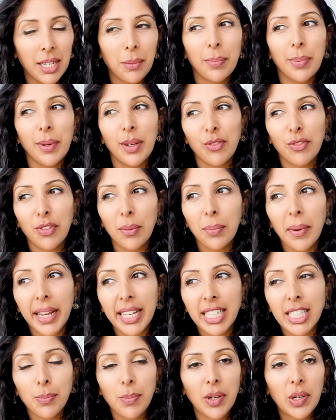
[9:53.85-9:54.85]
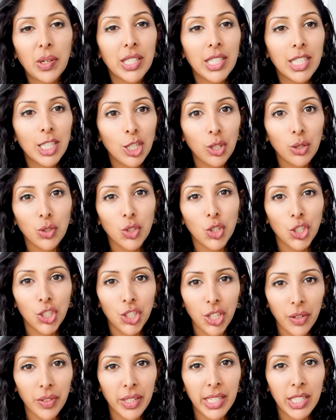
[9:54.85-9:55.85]
But from my experience, children
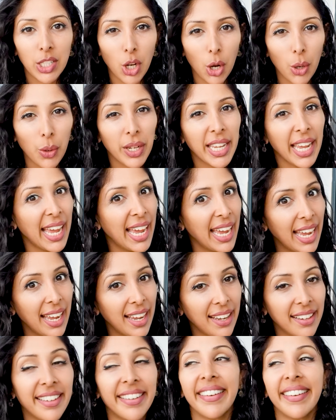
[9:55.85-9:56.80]
generally don't care